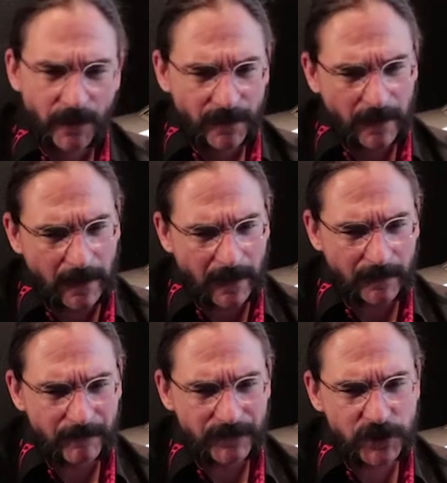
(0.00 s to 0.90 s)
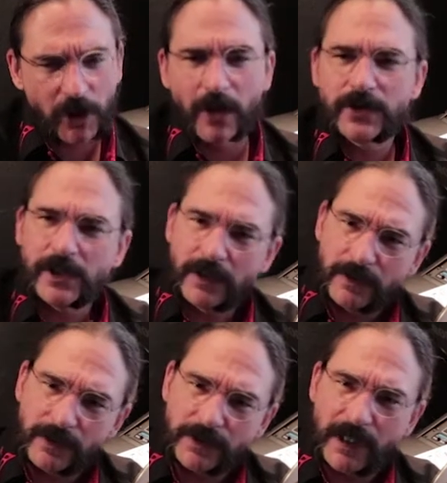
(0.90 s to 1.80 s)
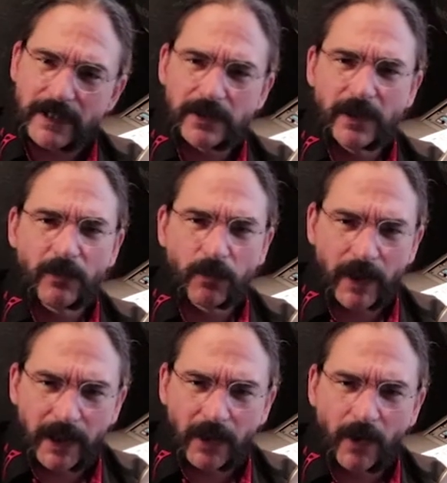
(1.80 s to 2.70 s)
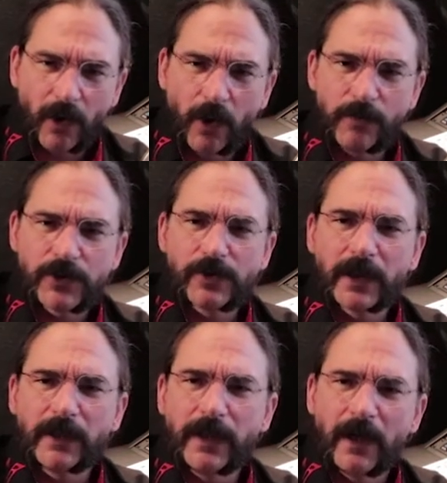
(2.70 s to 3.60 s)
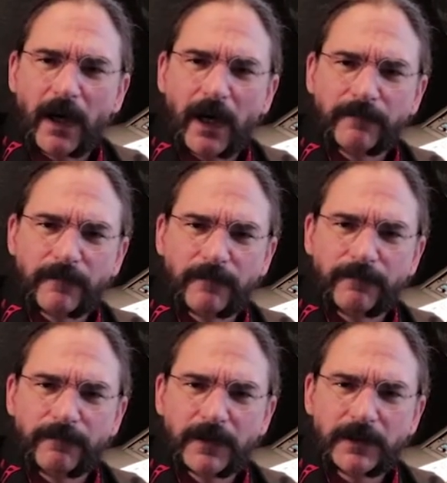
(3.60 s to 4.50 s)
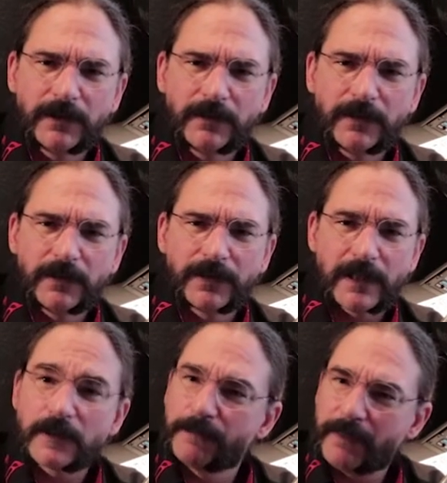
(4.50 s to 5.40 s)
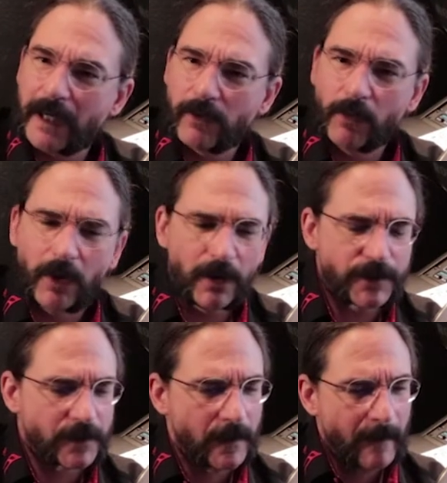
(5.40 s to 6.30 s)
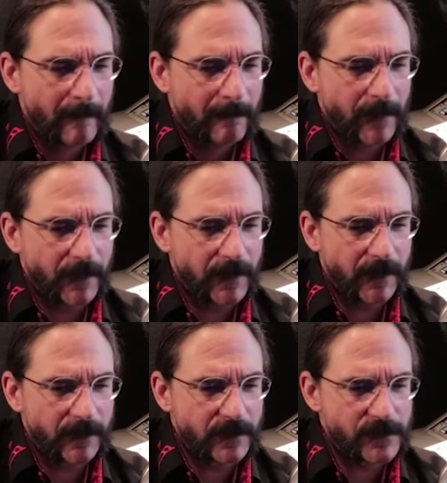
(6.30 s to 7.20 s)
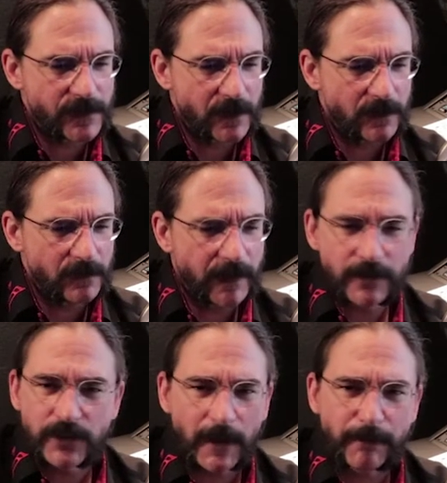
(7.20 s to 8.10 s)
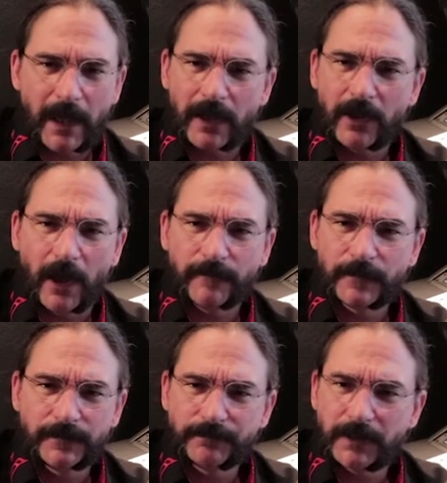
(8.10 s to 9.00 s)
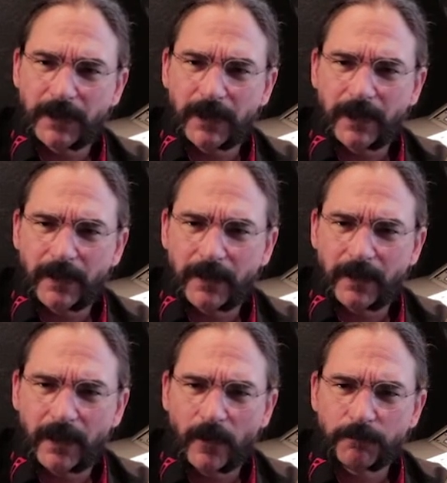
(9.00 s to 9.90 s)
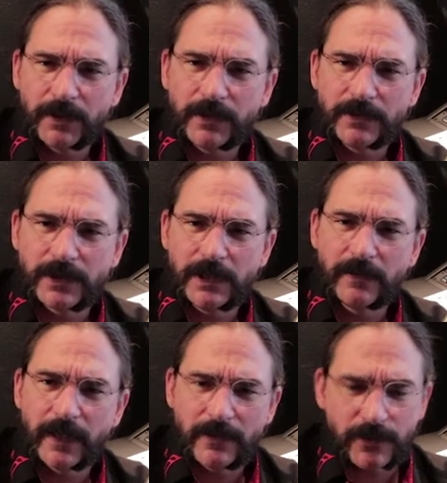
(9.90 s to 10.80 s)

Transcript: um, charging the Tesla, running a home strictly off of uh, Tesla Powerwalls. And so, again, check back often, and I uh, hope to see you again